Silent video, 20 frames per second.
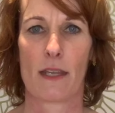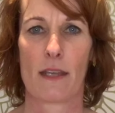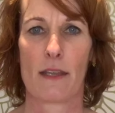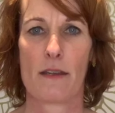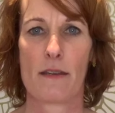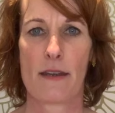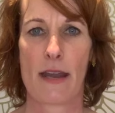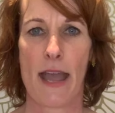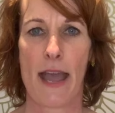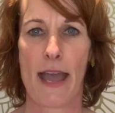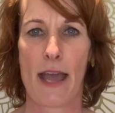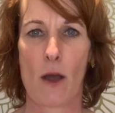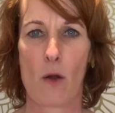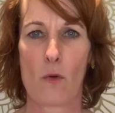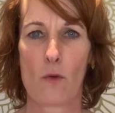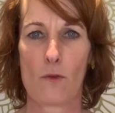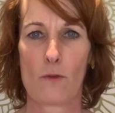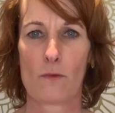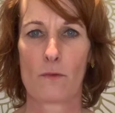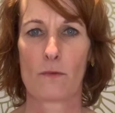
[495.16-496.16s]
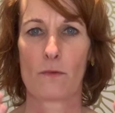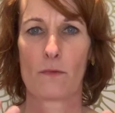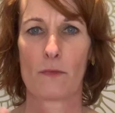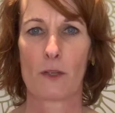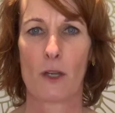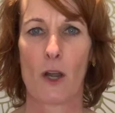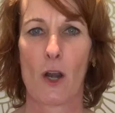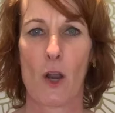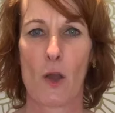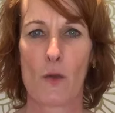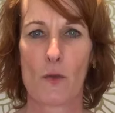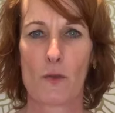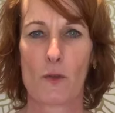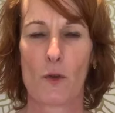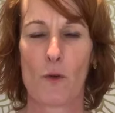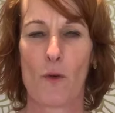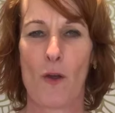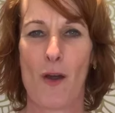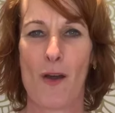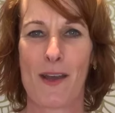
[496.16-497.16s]
Now, close
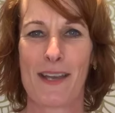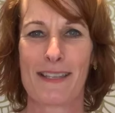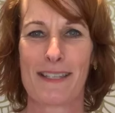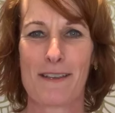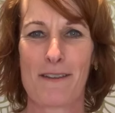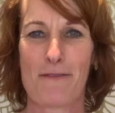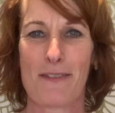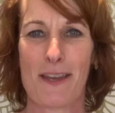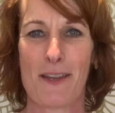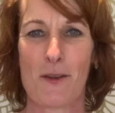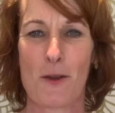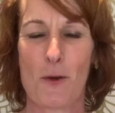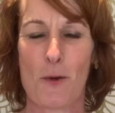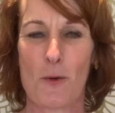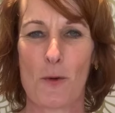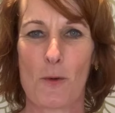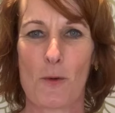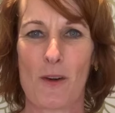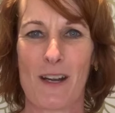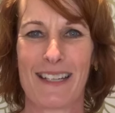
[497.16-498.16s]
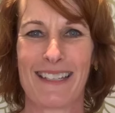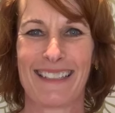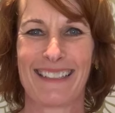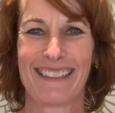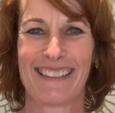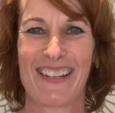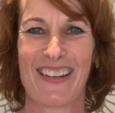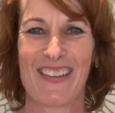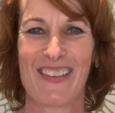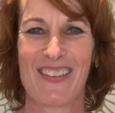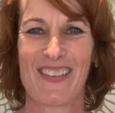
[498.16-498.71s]
your eyes if they're not already closed.